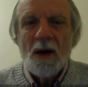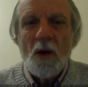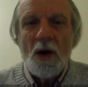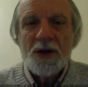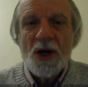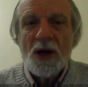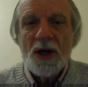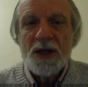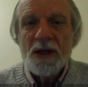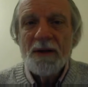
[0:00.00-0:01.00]

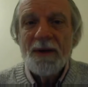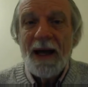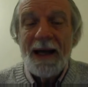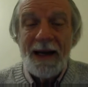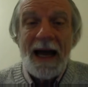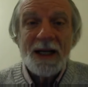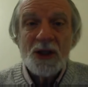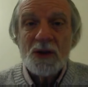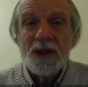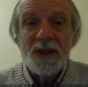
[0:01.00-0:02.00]
alternative and
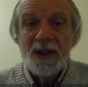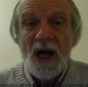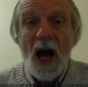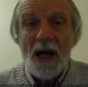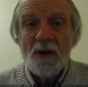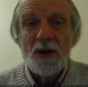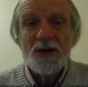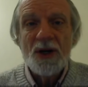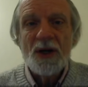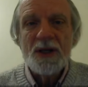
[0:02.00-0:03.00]
actually
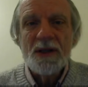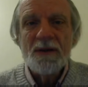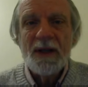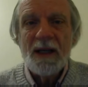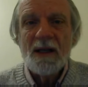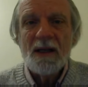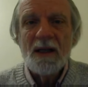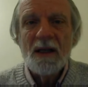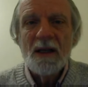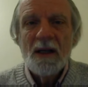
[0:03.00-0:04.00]
non-alternative
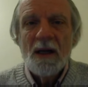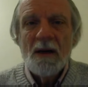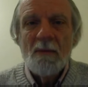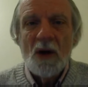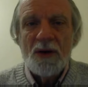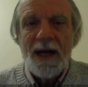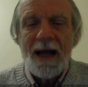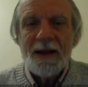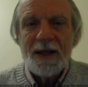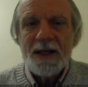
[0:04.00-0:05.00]
healing
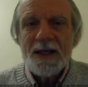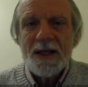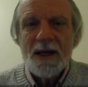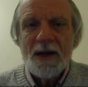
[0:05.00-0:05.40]
modalities.